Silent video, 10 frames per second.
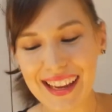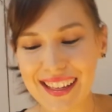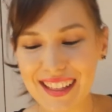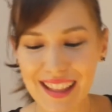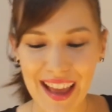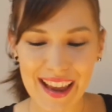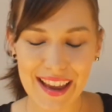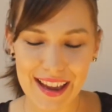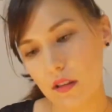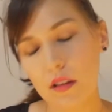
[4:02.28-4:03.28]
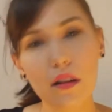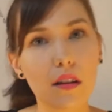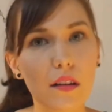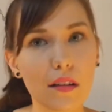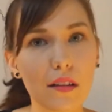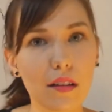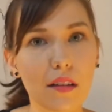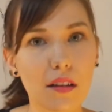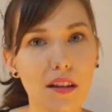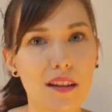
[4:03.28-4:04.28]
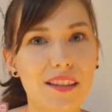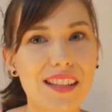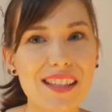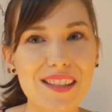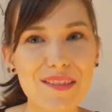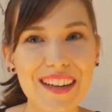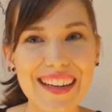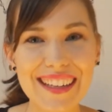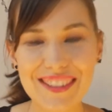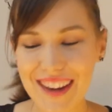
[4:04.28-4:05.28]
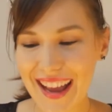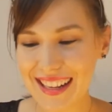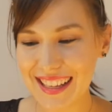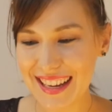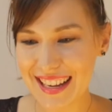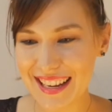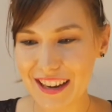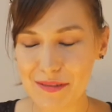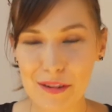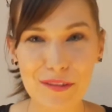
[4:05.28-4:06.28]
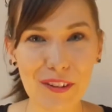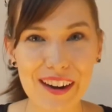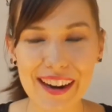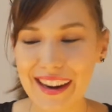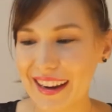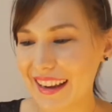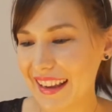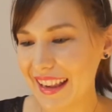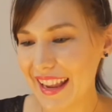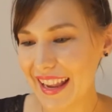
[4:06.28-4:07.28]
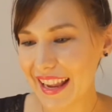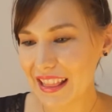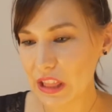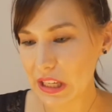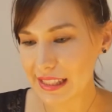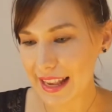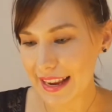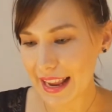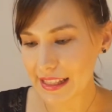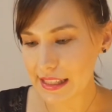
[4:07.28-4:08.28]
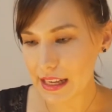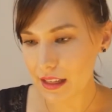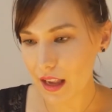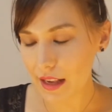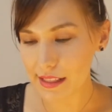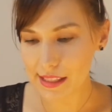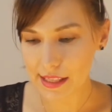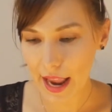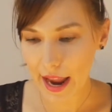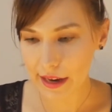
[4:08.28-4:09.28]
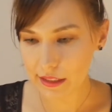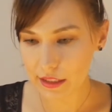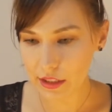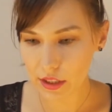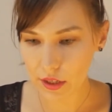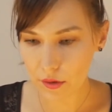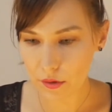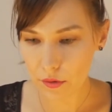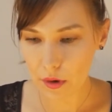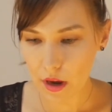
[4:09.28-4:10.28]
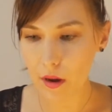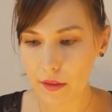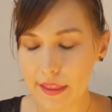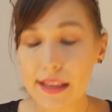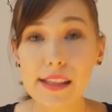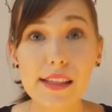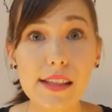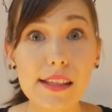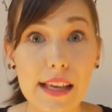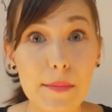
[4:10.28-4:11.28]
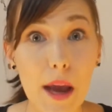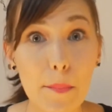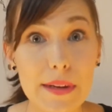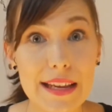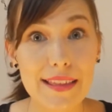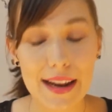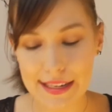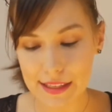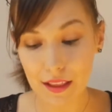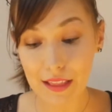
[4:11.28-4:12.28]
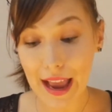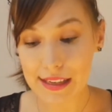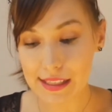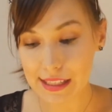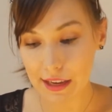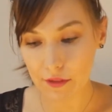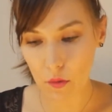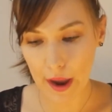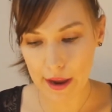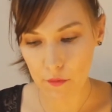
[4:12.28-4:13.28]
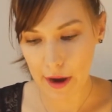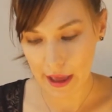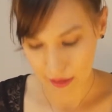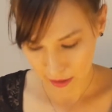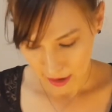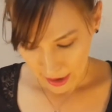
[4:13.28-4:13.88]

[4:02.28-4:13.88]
like it a lot. This is what I heard rattling in here before. It looks like it's a snack too. This is the same company that I did the last giveaway with,